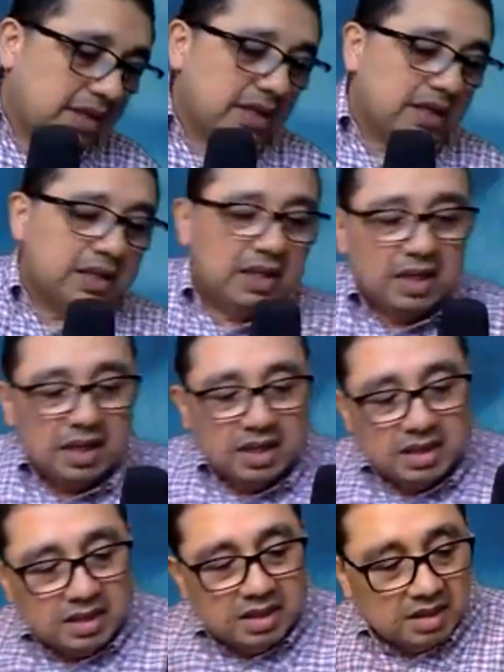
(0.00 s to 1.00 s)
And
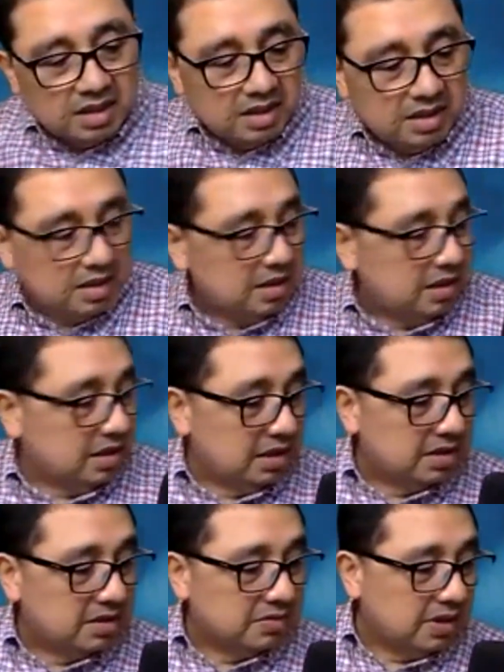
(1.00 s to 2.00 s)
then
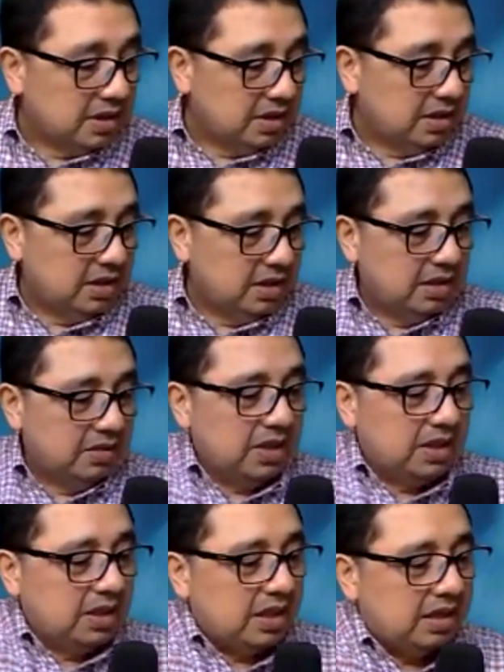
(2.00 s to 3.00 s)
this one, the
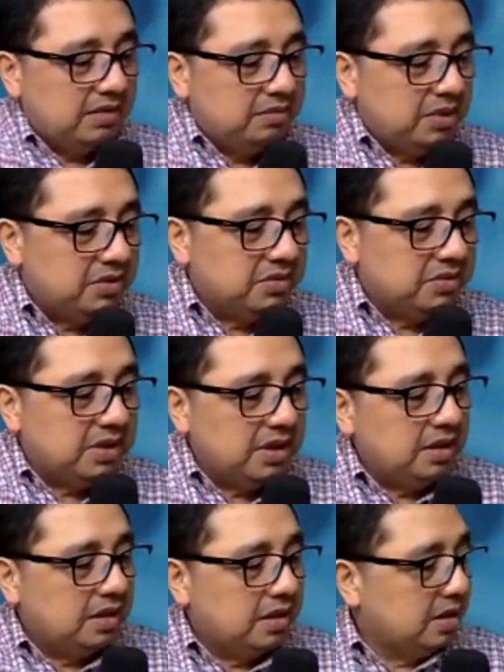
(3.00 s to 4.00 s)
one that I am
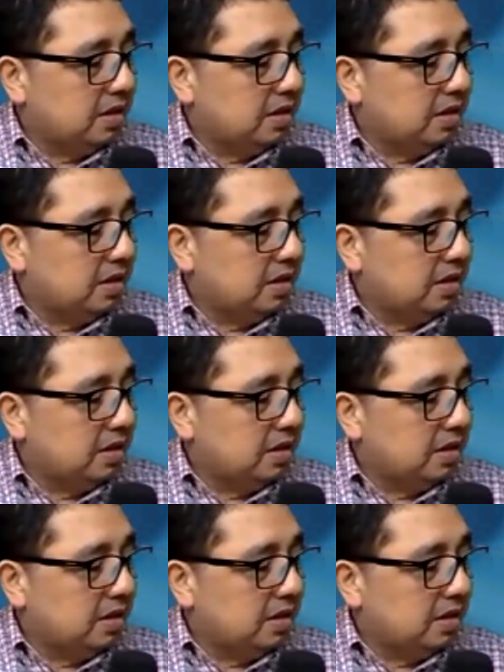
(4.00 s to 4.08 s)
using